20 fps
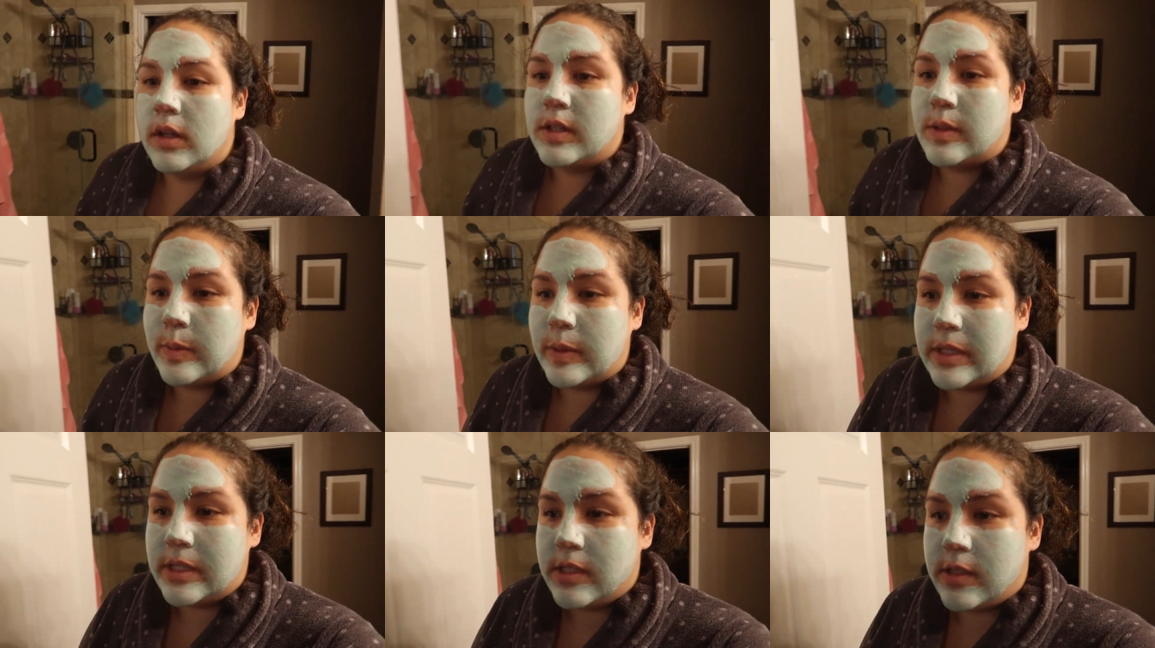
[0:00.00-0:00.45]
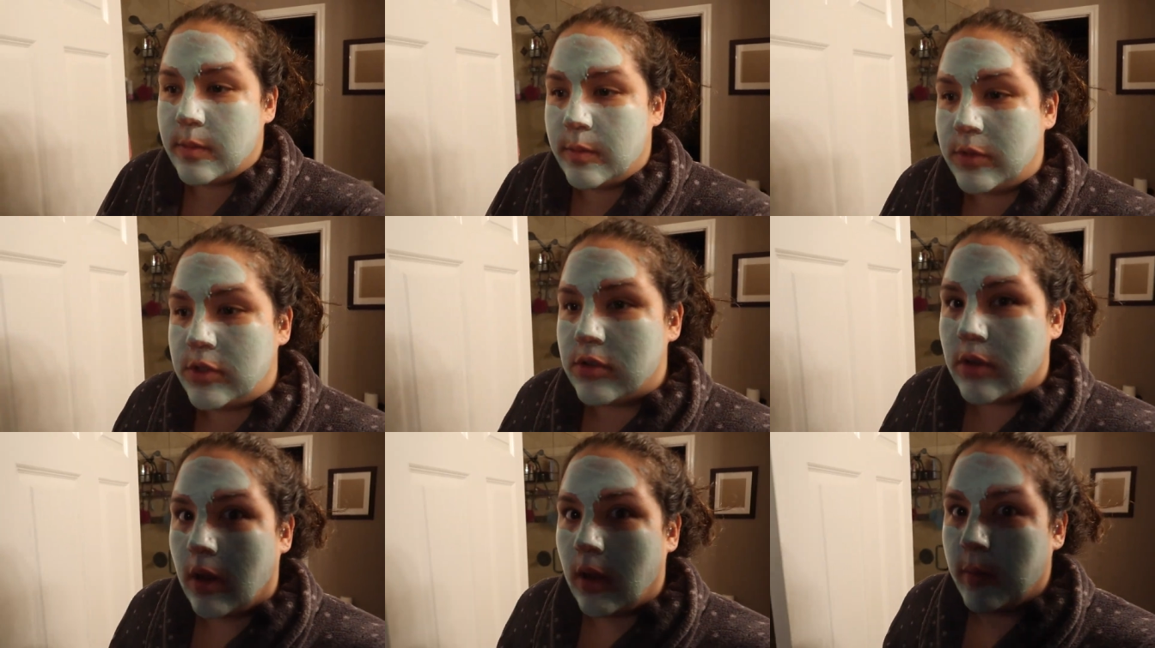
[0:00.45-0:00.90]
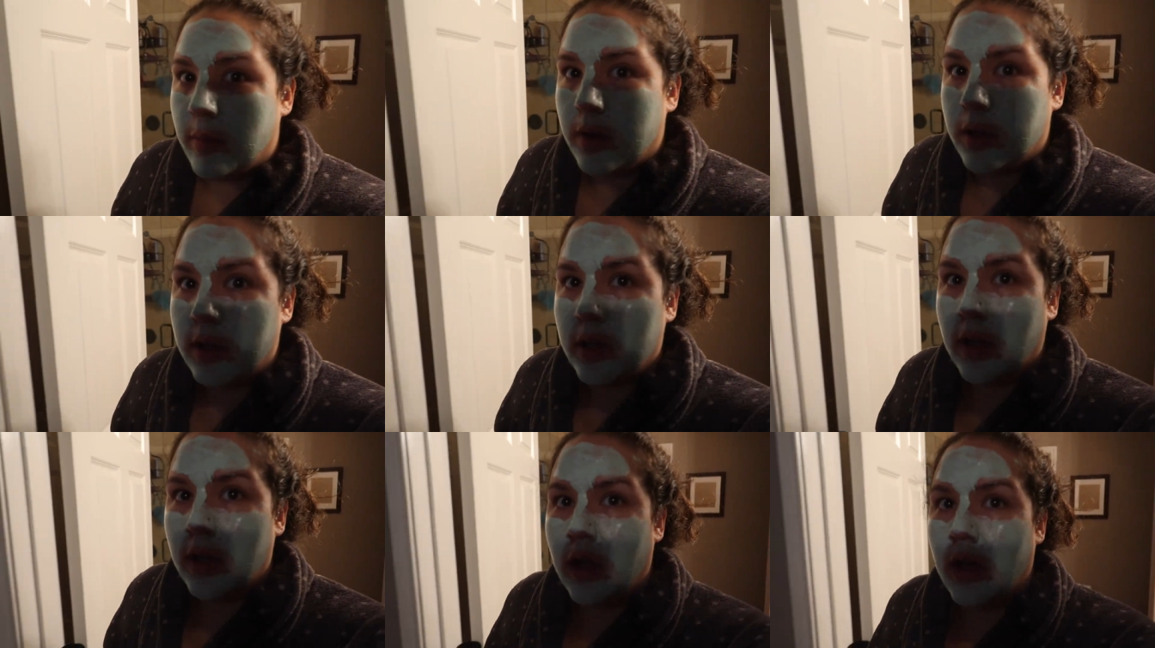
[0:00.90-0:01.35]
Oh, it's been some
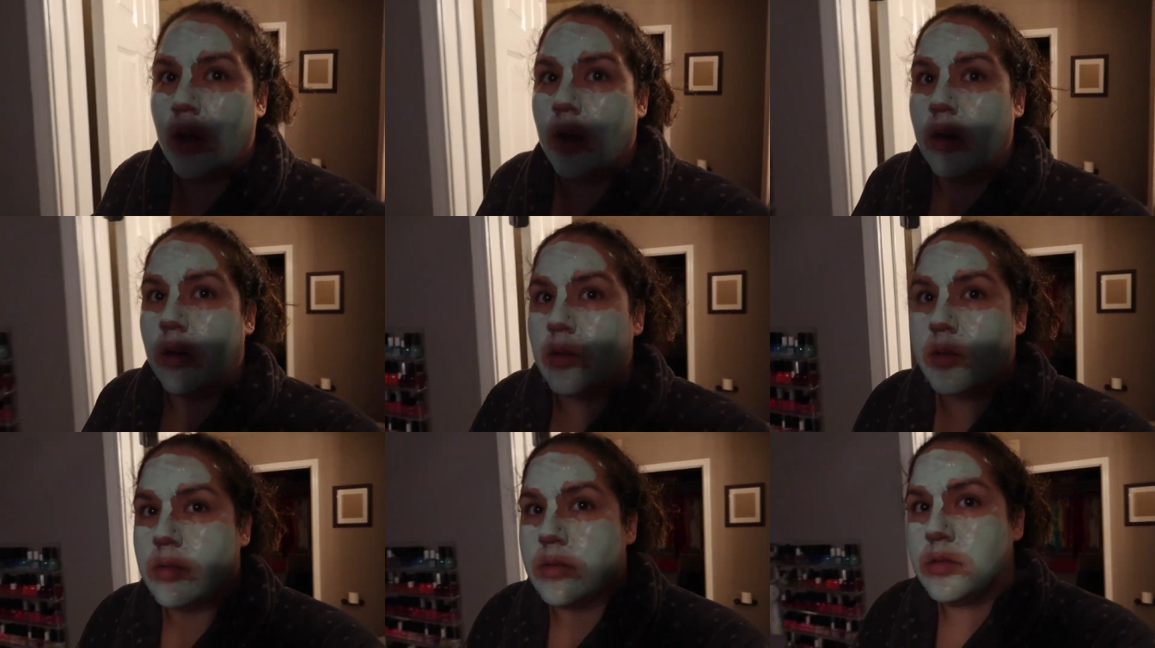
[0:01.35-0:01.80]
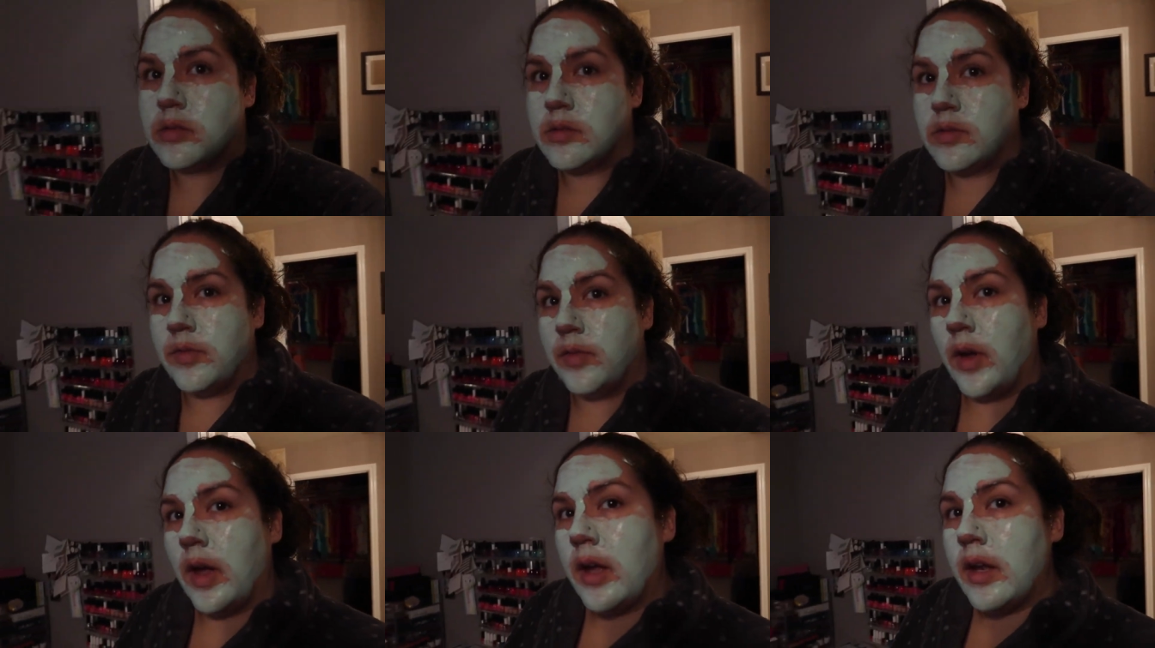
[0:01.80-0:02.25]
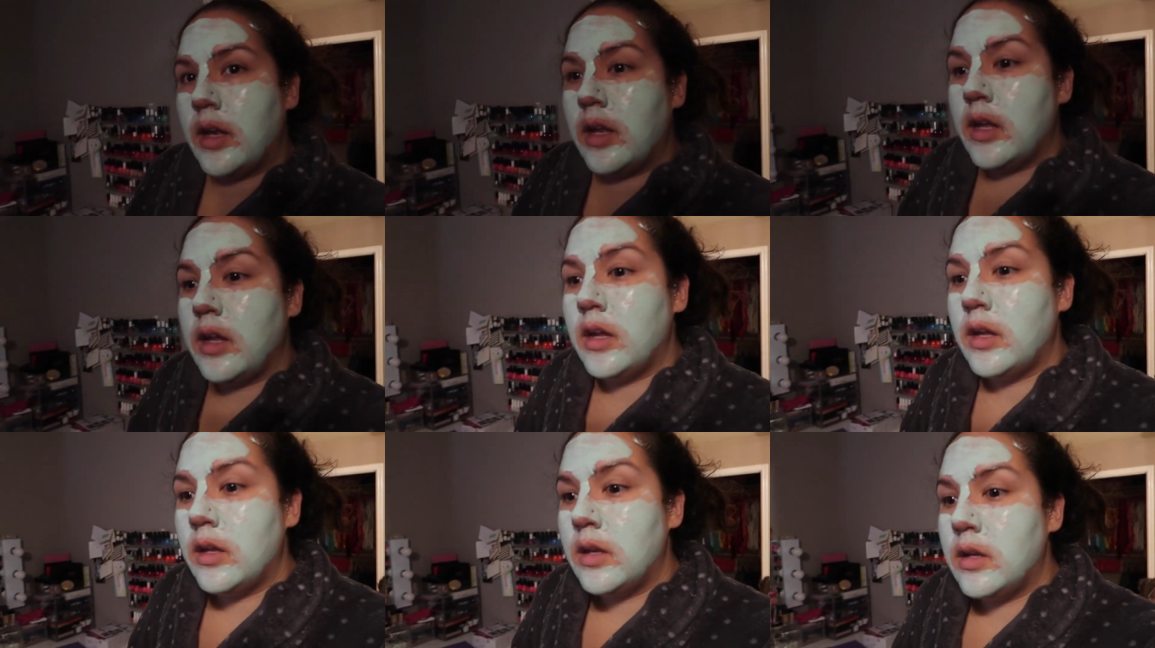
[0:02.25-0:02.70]
drama in the house,
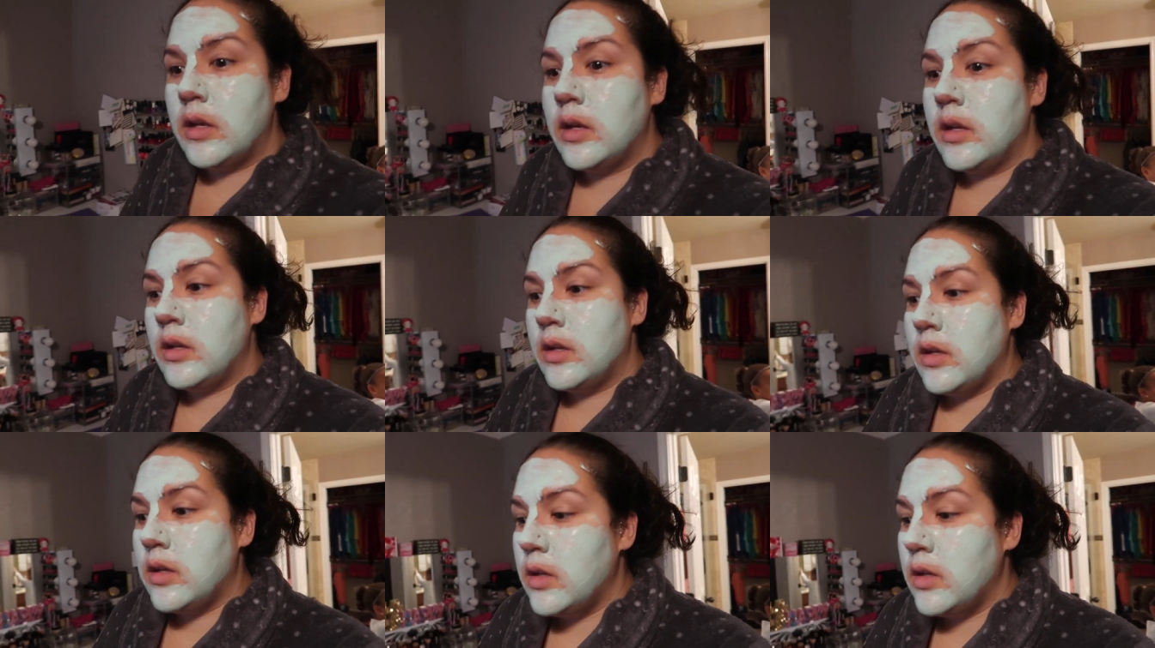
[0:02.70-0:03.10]
fighting,